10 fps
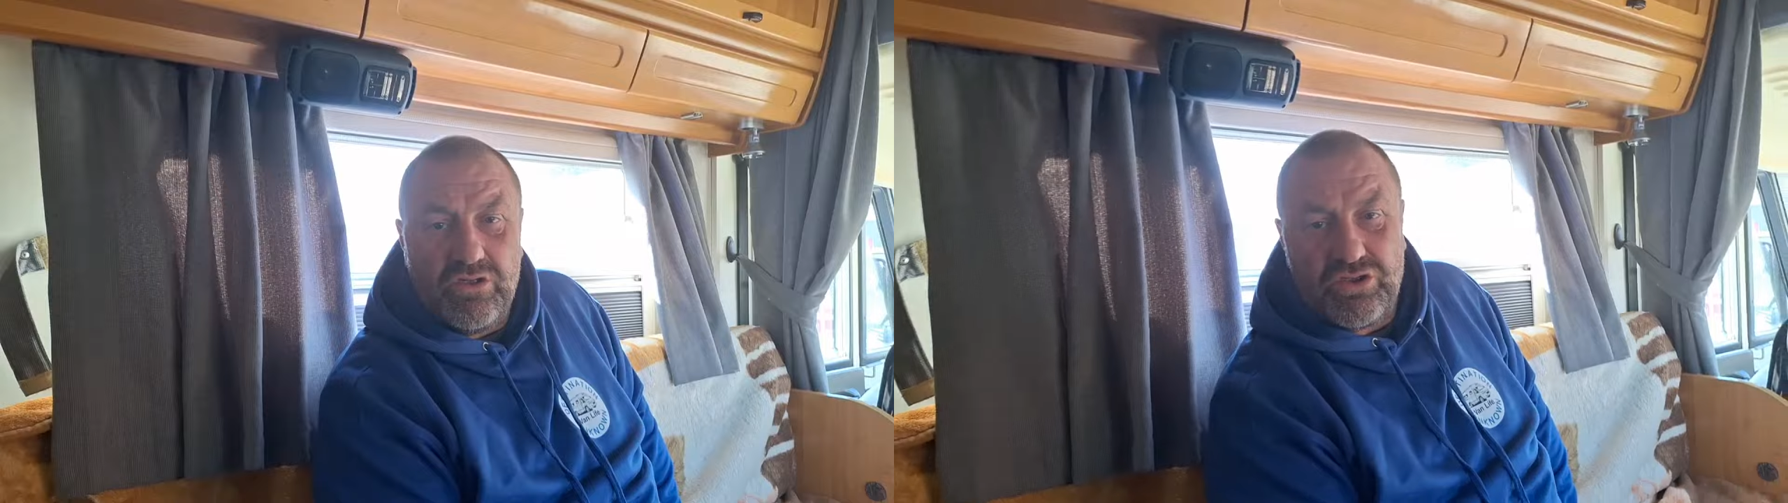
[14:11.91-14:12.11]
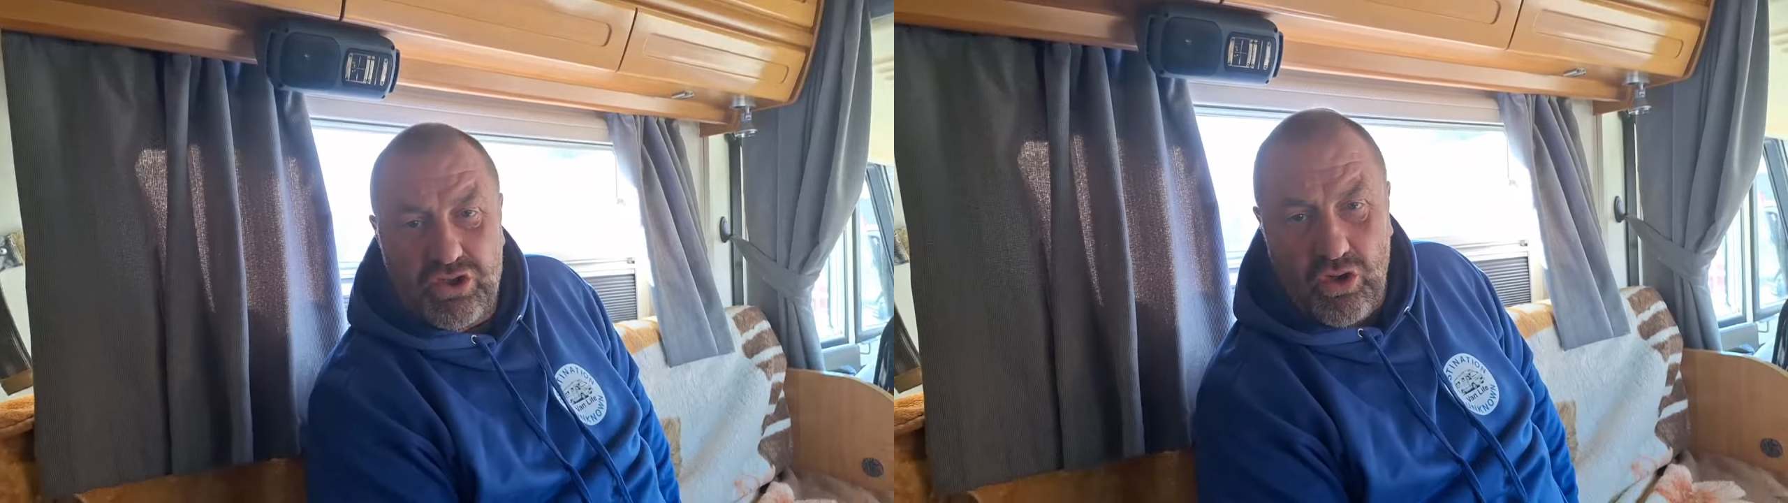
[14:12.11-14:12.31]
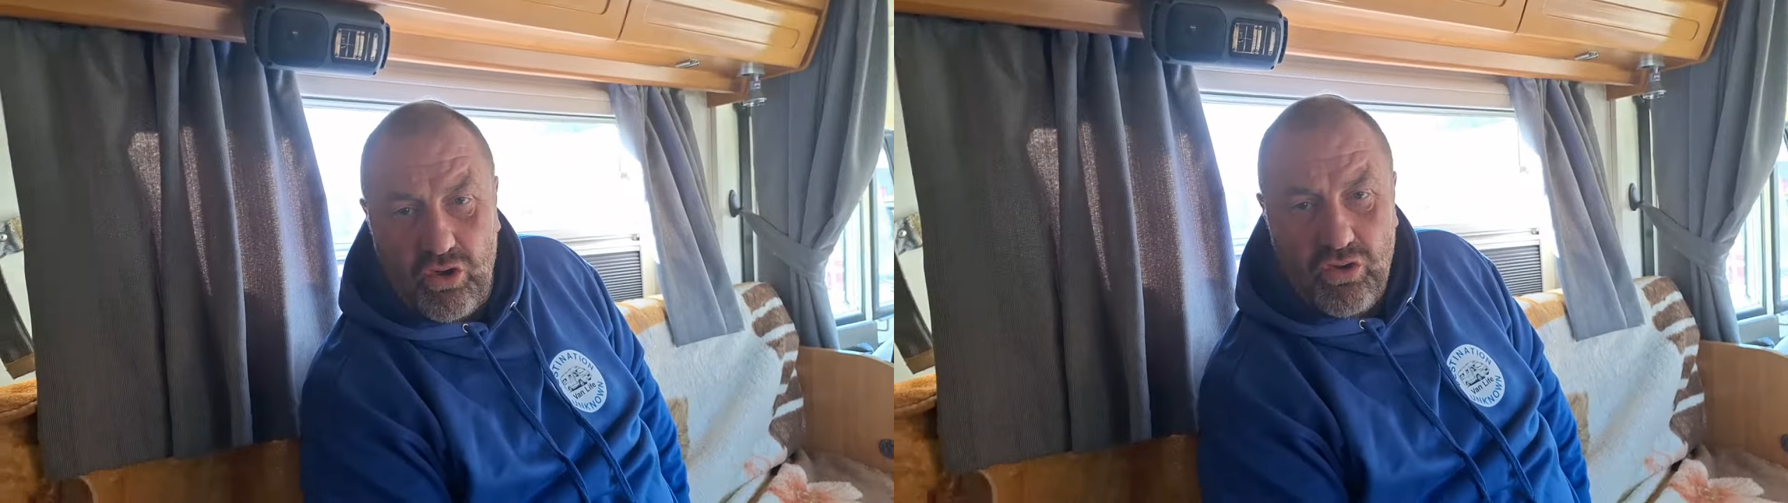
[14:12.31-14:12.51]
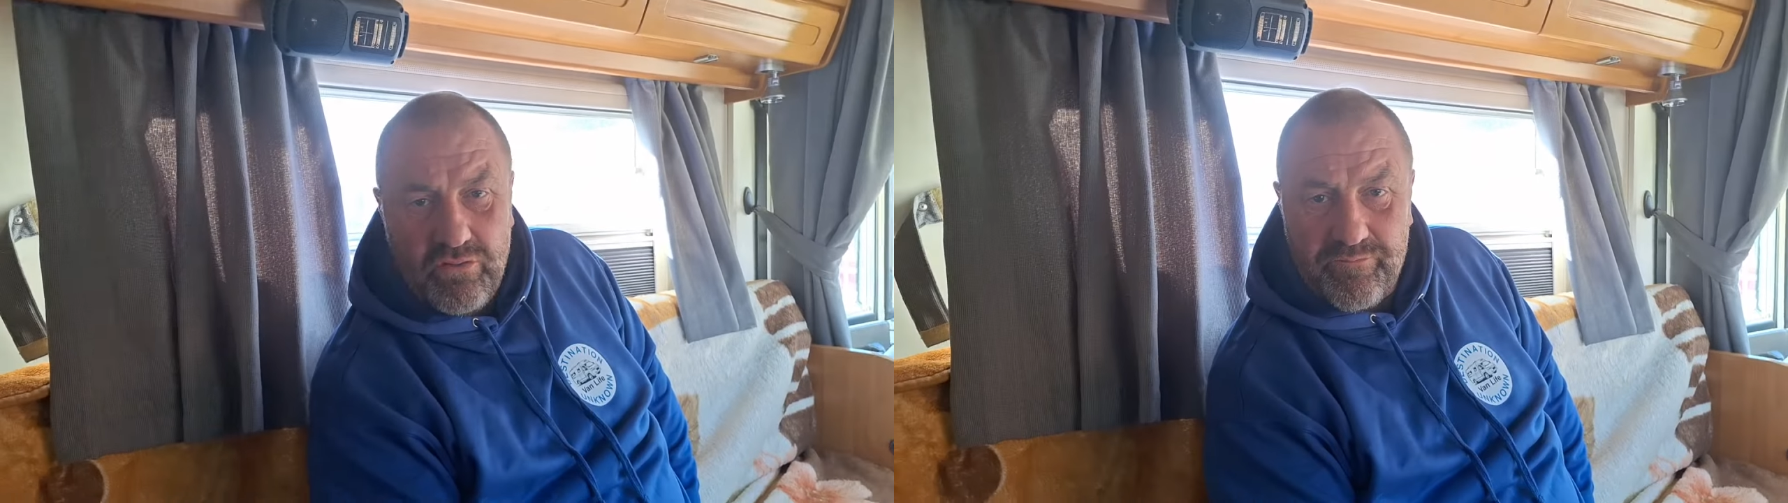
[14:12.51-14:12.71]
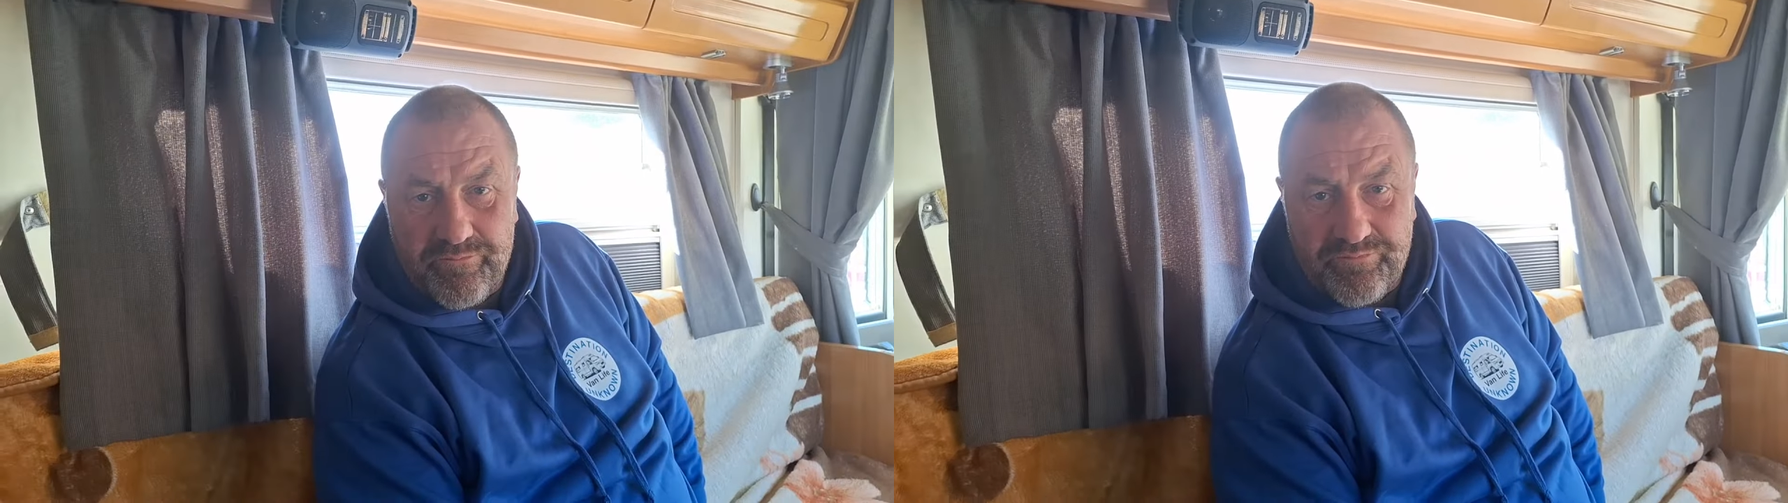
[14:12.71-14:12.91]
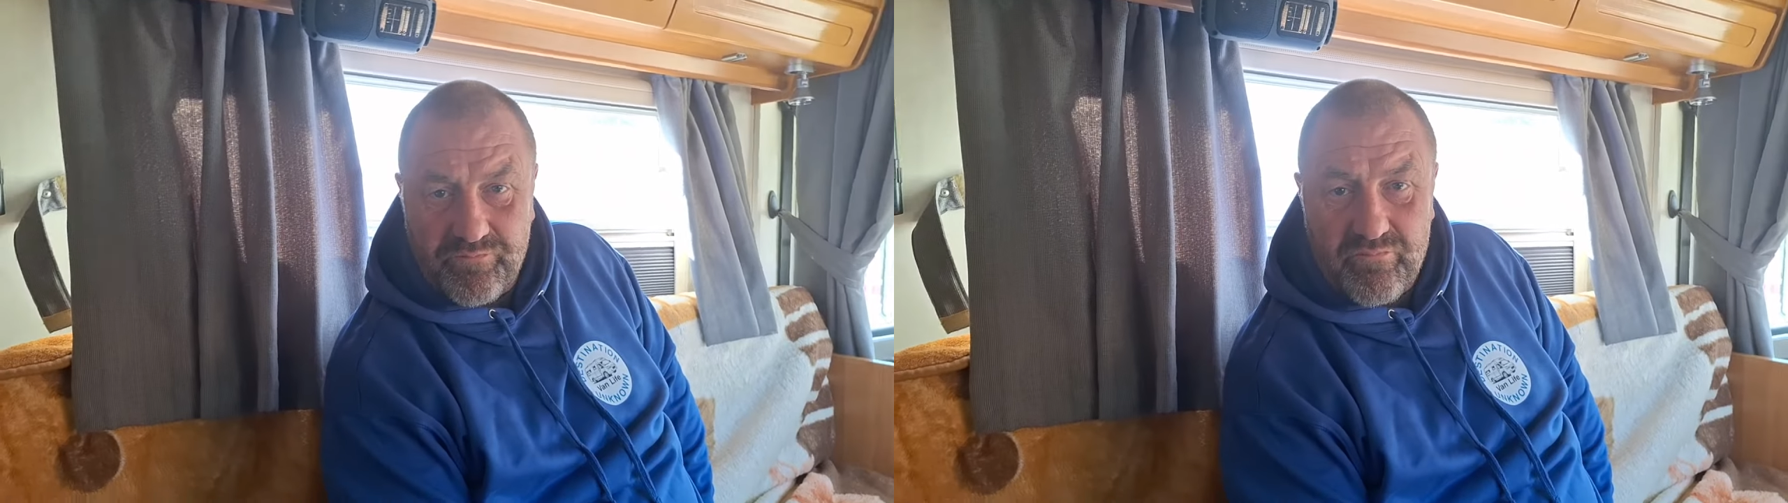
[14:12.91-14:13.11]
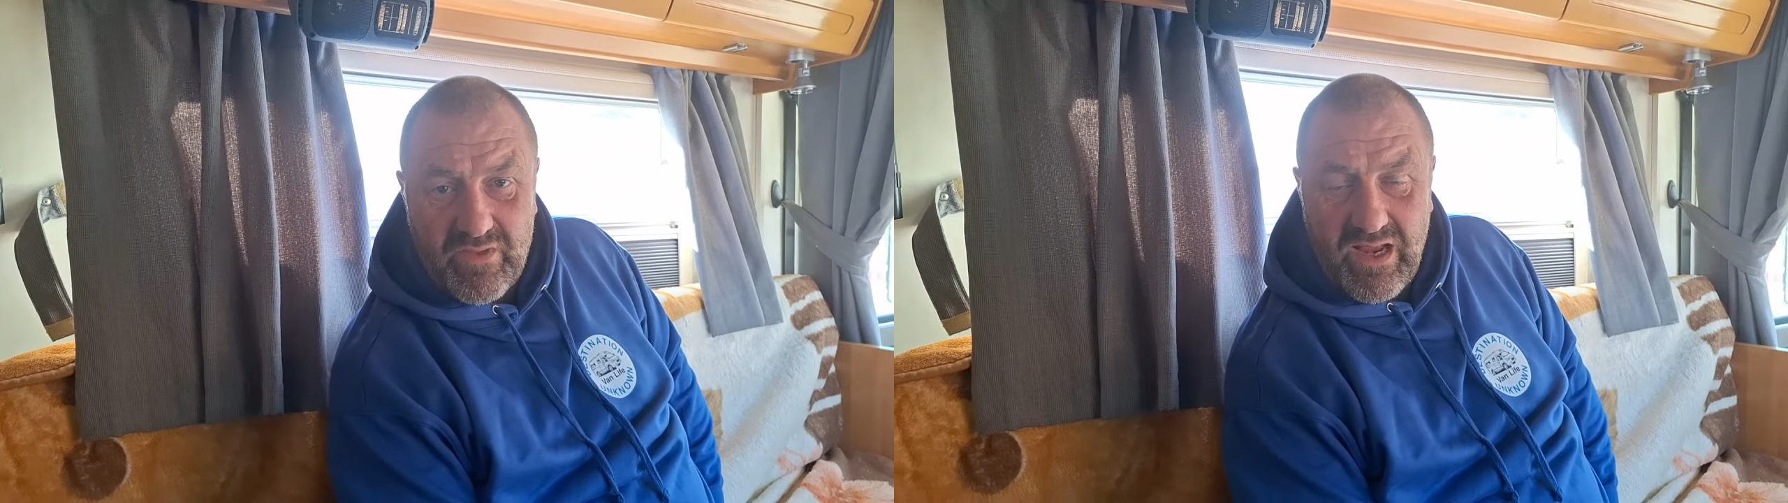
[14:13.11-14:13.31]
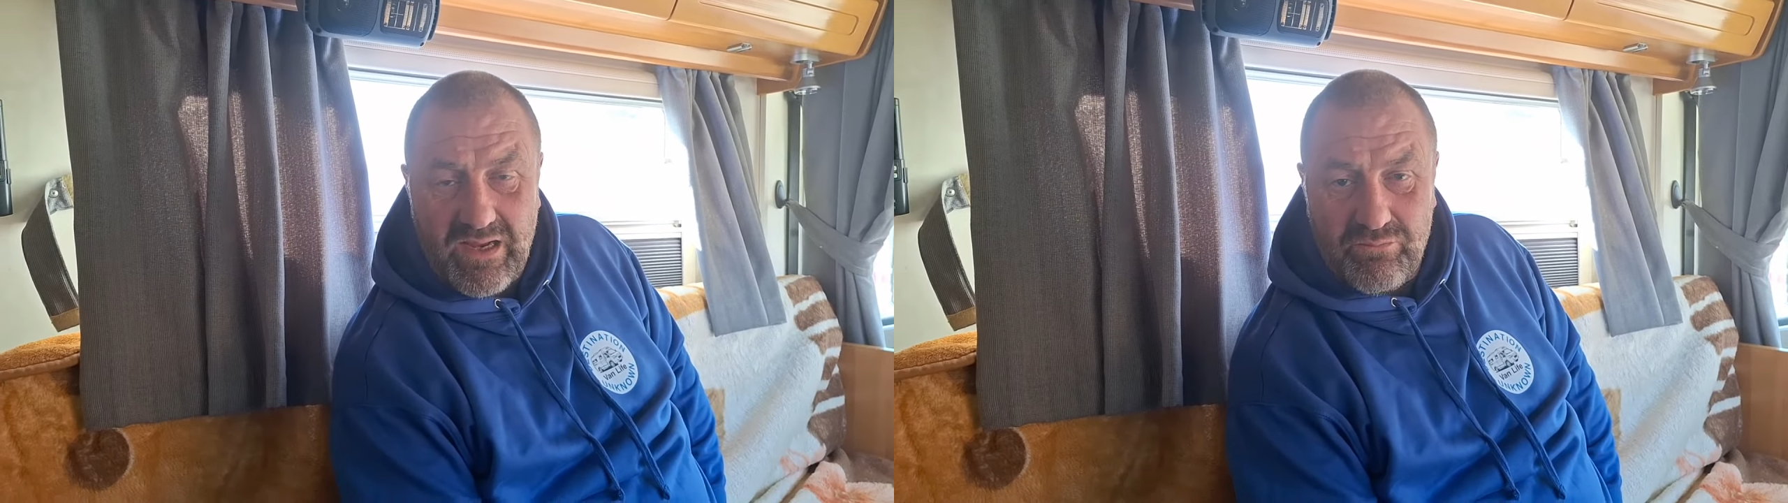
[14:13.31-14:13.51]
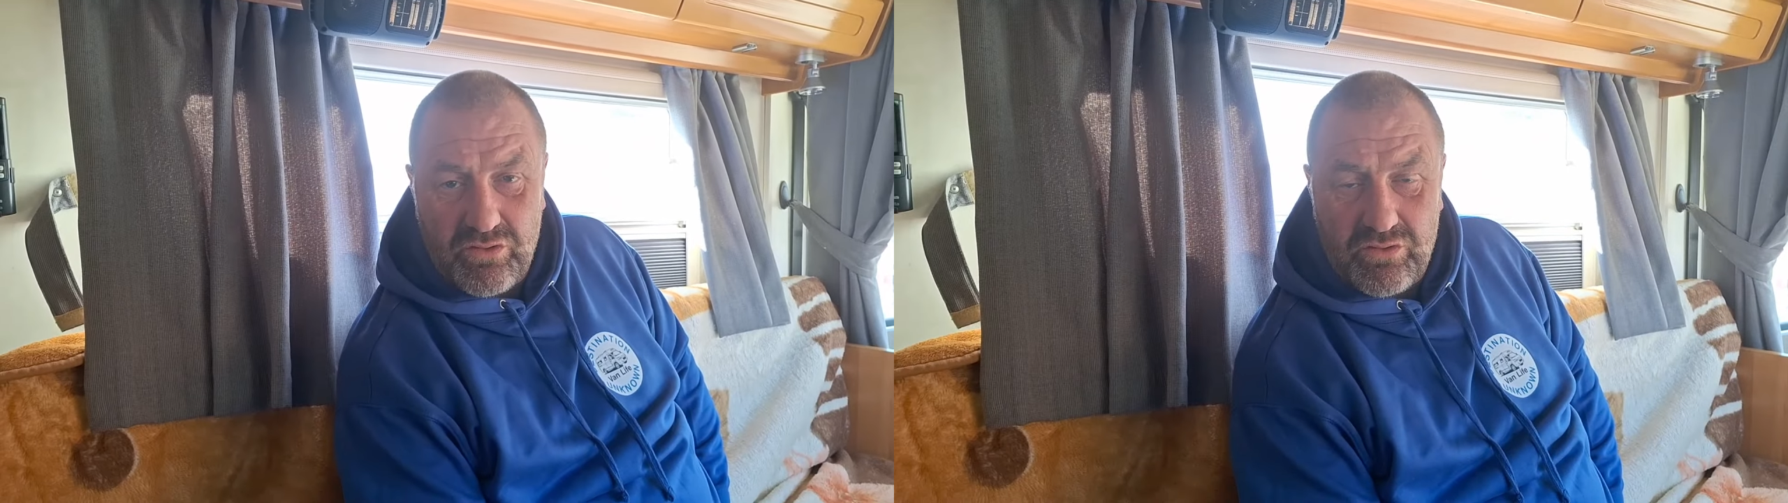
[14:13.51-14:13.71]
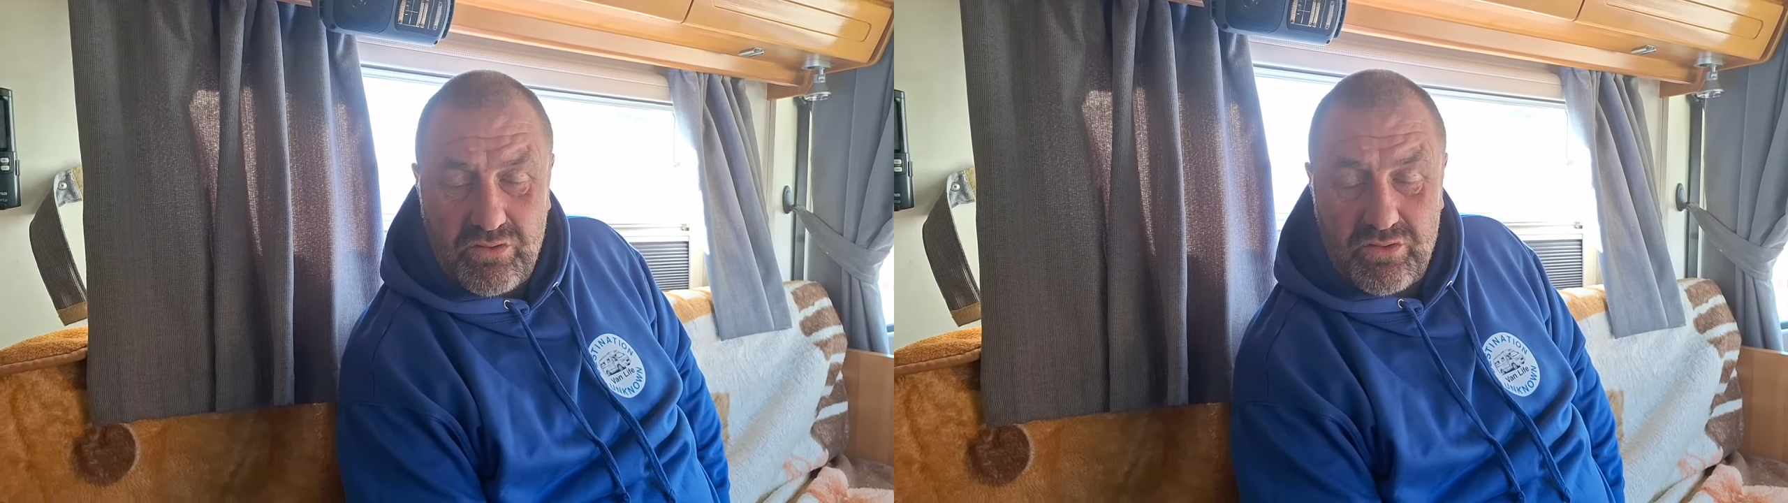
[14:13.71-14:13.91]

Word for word: So I'm